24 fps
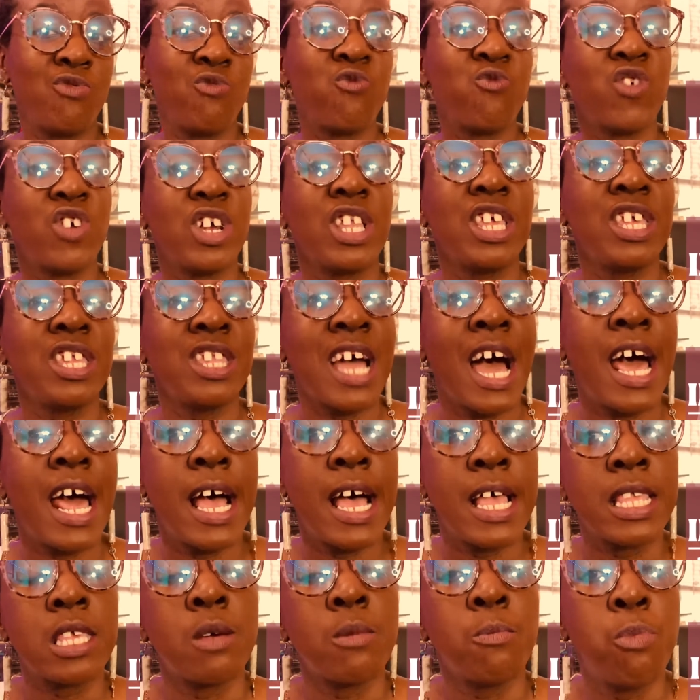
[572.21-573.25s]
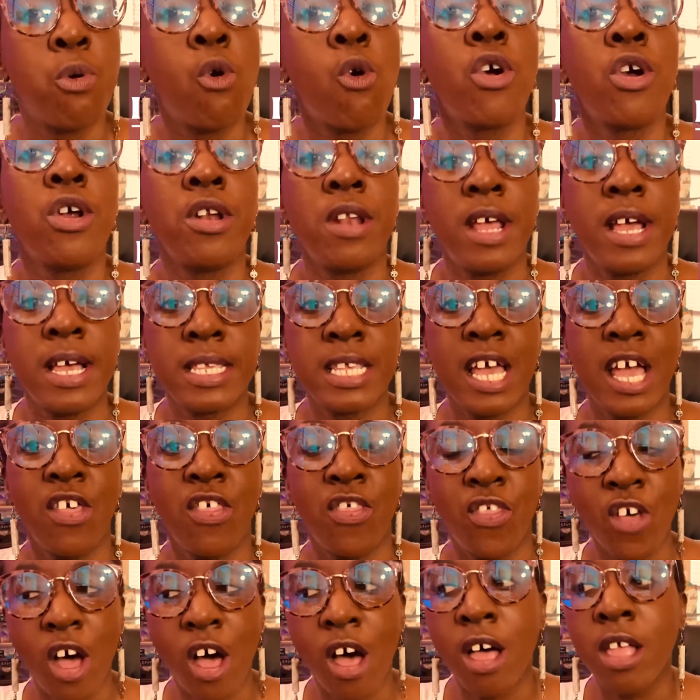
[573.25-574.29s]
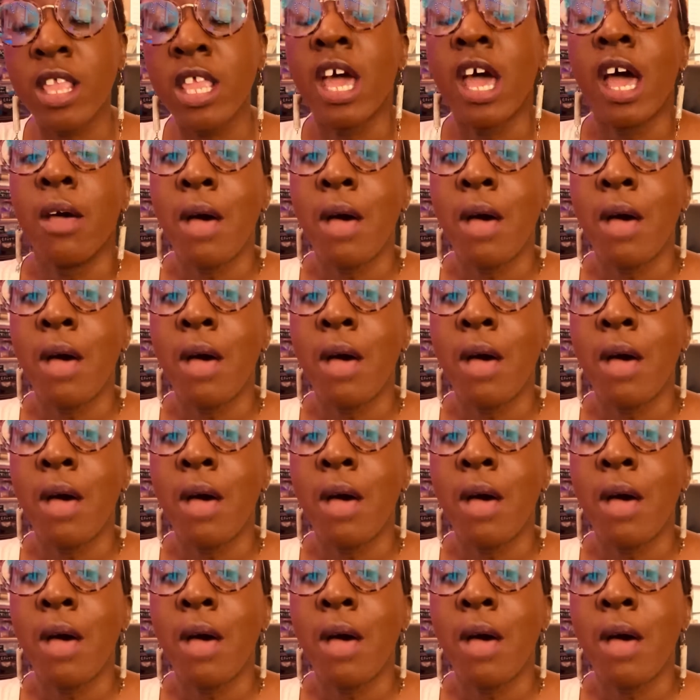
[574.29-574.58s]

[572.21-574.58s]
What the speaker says: really not as important as I thought.